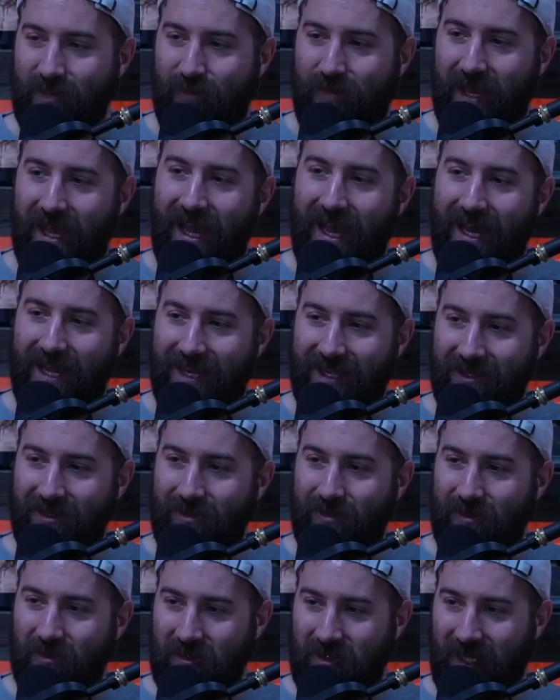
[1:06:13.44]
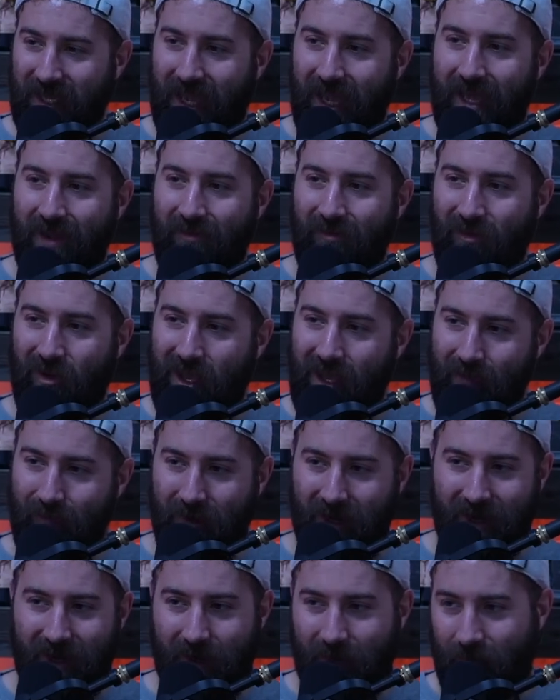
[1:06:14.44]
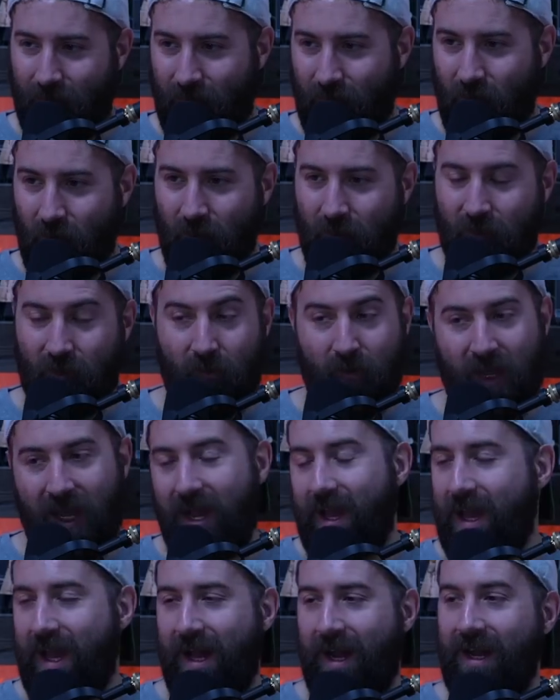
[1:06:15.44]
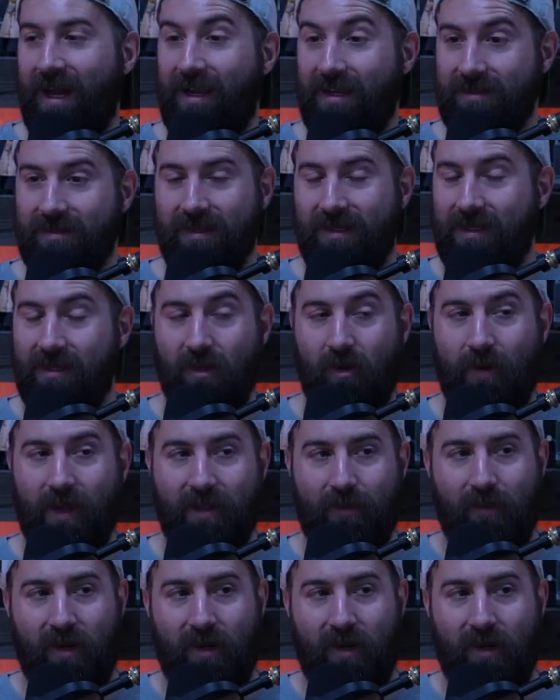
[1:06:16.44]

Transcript: murder. bad. I knew it was like every empire rolled through, but I, I honestly didn't know about the